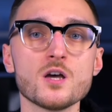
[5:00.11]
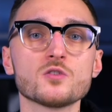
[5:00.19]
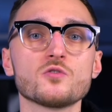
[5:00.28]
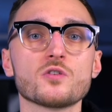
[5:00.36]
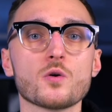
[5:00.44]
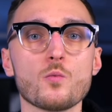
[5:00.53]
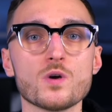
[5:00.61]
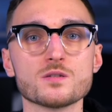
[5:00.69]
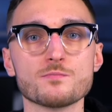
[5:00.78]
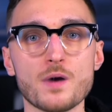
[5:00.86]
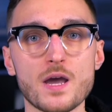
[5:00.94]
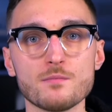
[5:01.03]
to request
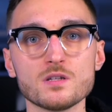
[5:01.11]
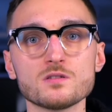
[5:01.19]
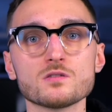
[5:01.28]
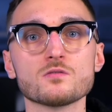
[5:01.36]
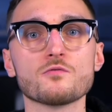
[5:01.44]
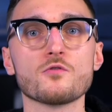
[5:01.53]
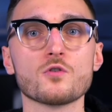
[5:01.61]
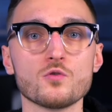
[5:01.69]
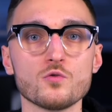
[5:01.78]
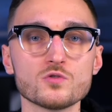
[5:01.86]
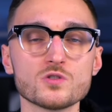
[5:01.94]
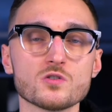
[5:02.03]
payment for
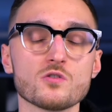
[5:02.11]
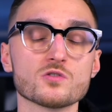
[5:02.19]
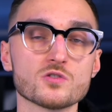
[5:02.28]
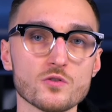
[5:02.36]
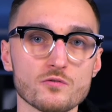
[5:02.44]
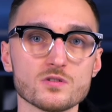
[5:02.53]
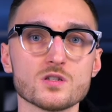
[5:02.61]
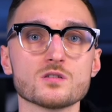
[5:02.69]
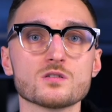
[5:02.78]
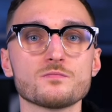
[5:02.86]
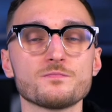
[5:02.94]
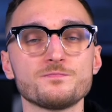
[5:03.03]
goods or services.